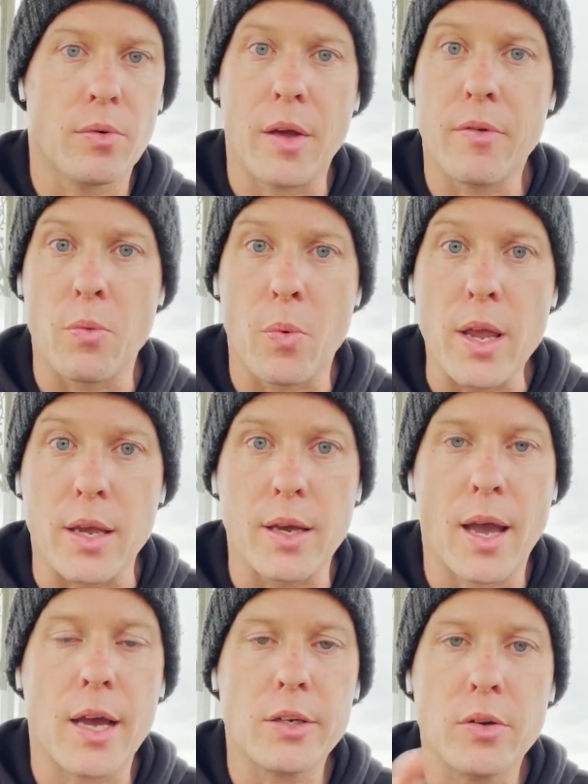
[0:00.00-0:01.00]
week,
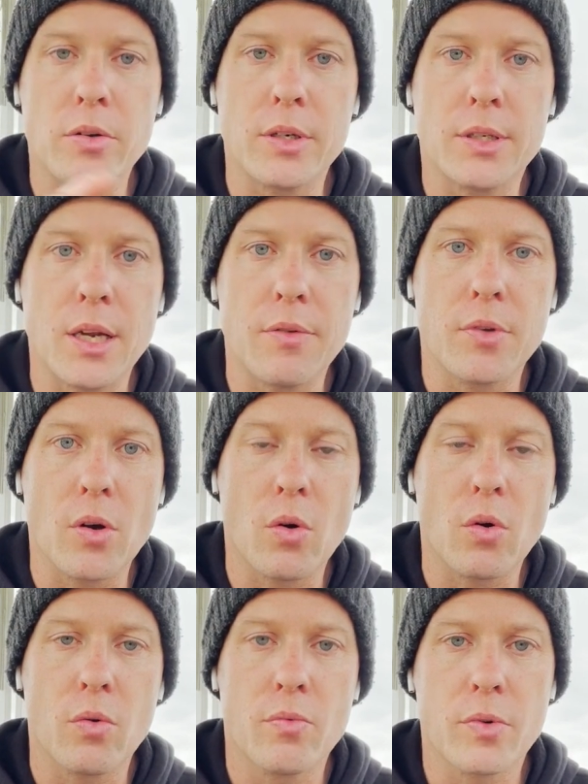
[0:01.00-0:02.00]
as you receive
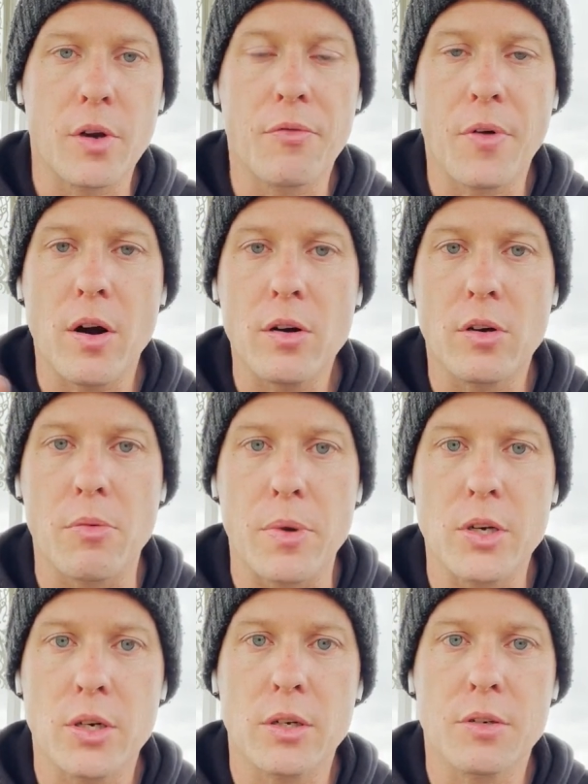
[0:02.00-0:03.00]
your referral
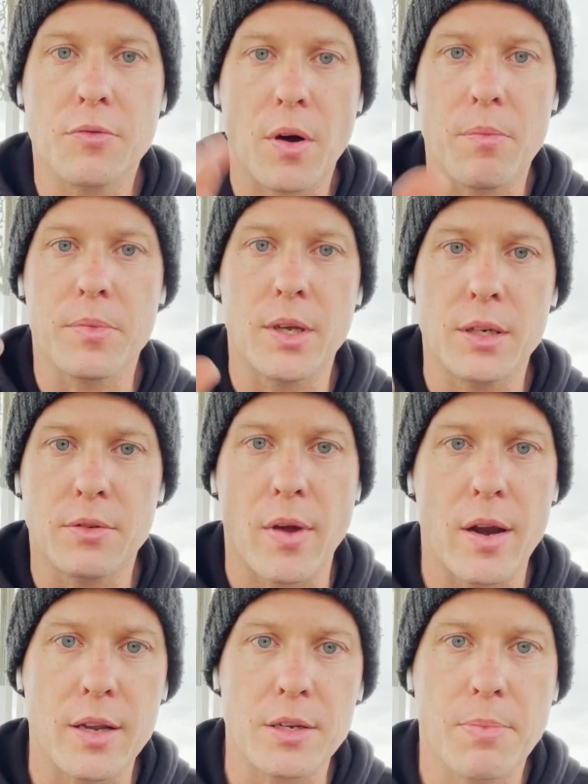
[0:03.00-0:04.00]
commissions from these
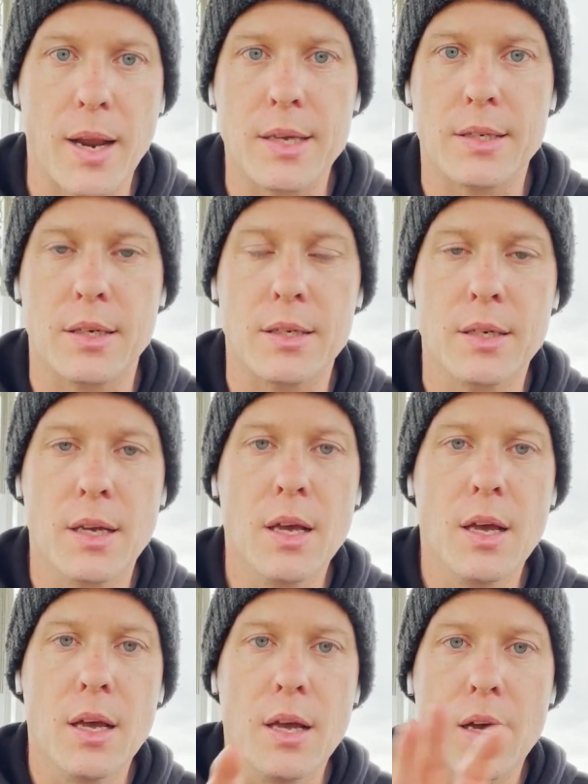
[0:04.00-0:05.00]
various places,
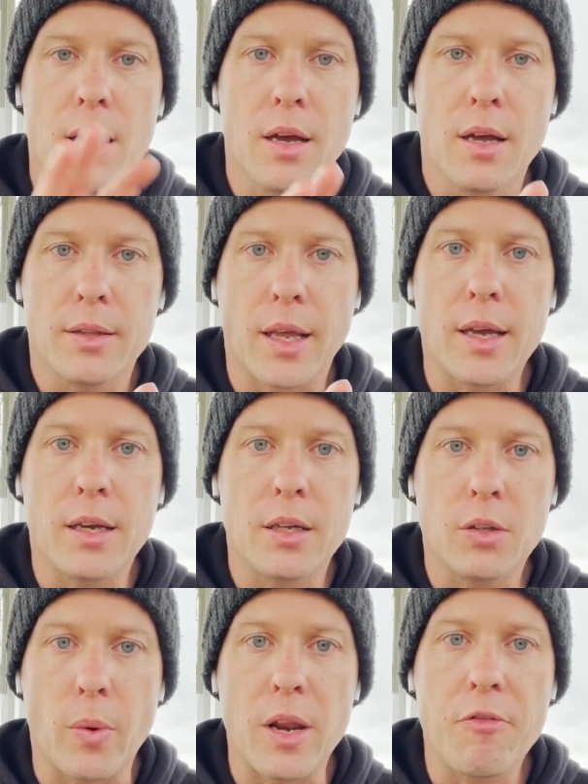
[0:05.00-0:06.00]
take
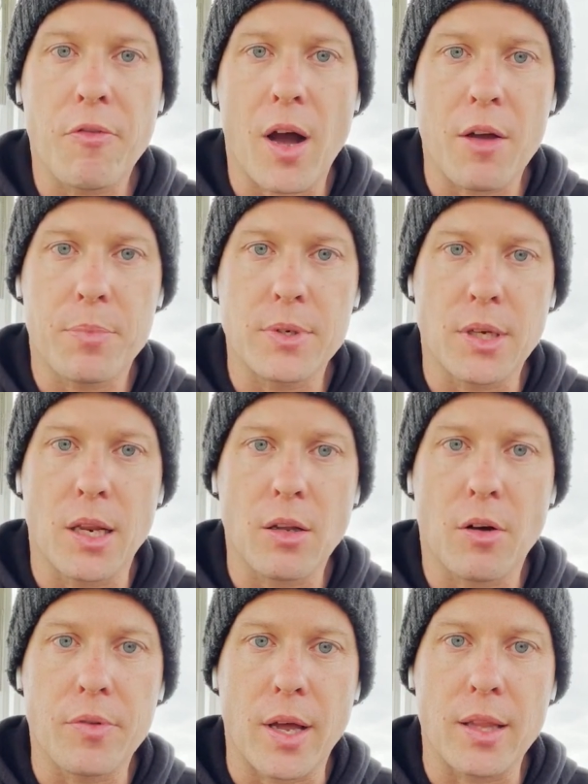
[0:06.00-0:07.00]
25%
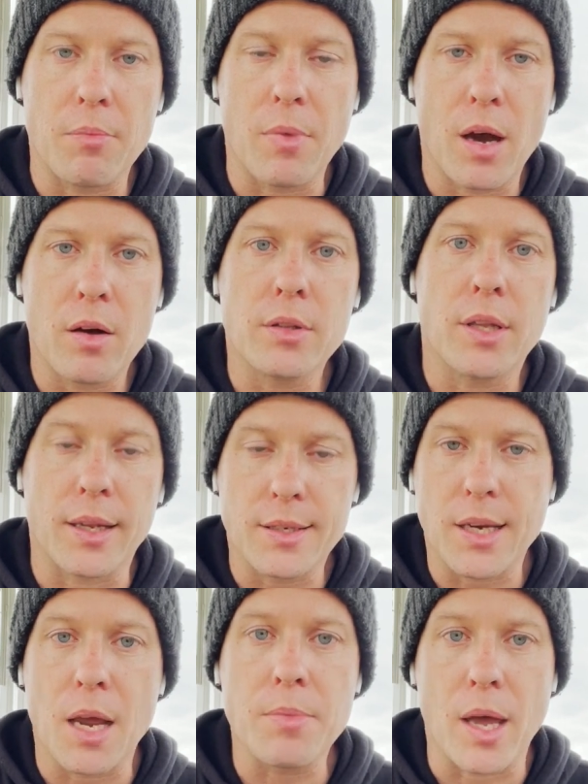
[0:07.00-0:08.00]
of that amount, that
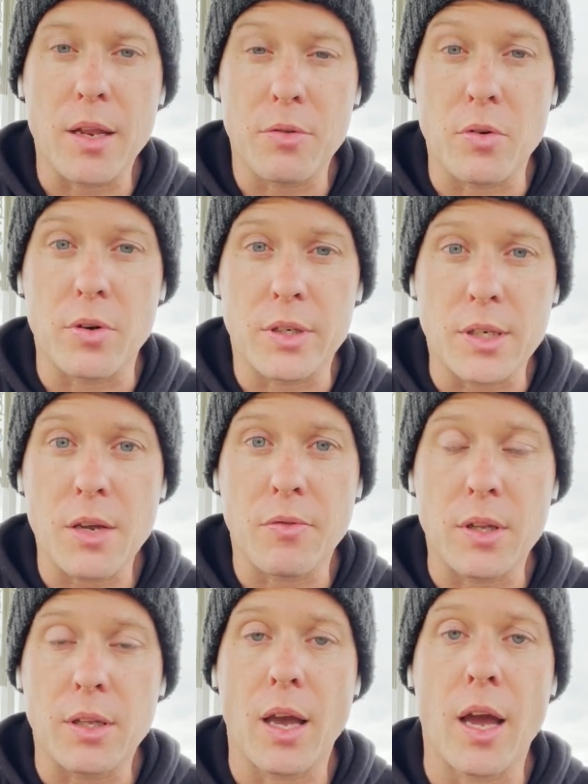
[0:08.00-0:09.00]
same day that you receive
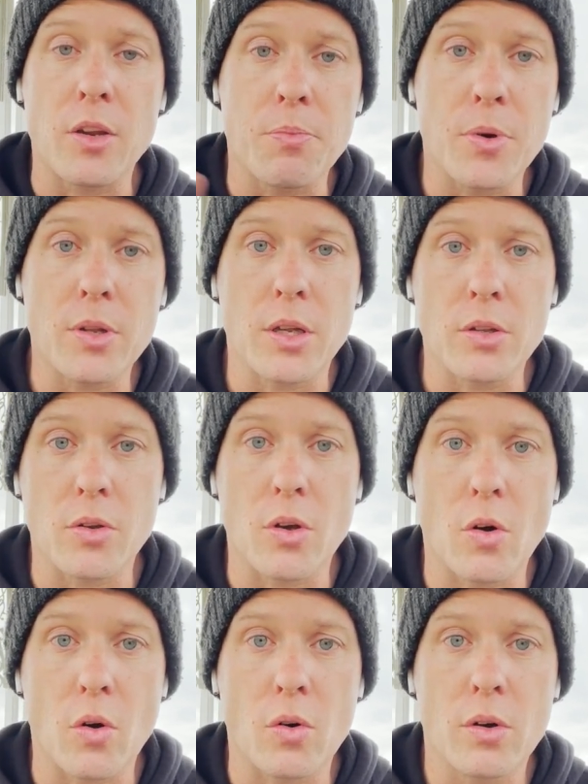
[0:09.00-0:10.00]
it, and you put it into
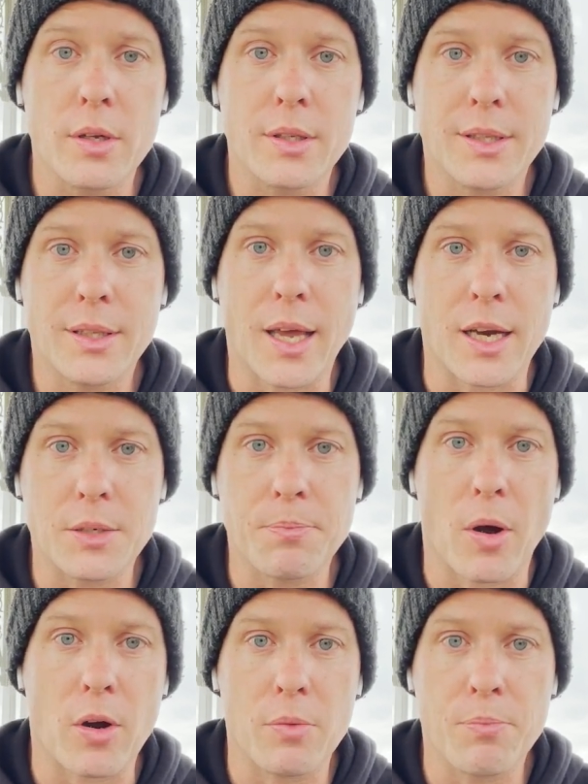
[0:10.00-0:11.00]
your tax
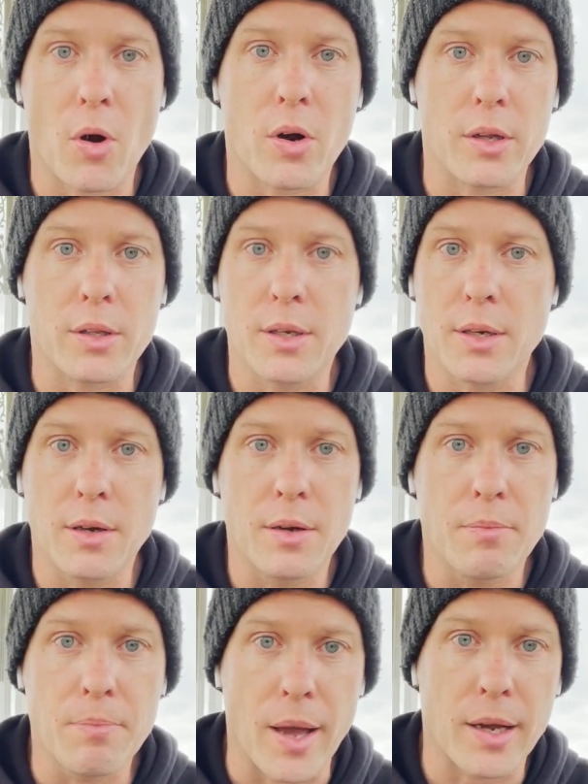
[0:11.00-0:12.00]
pocket
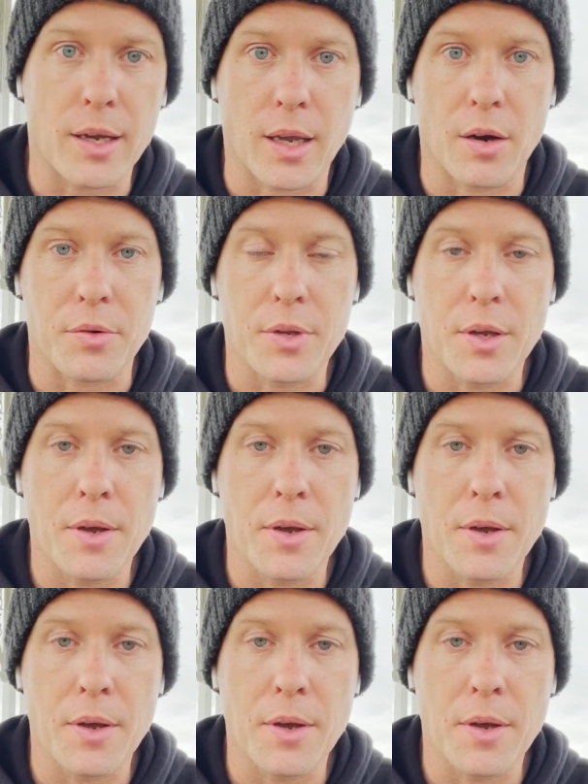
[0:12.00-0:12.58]
bank account.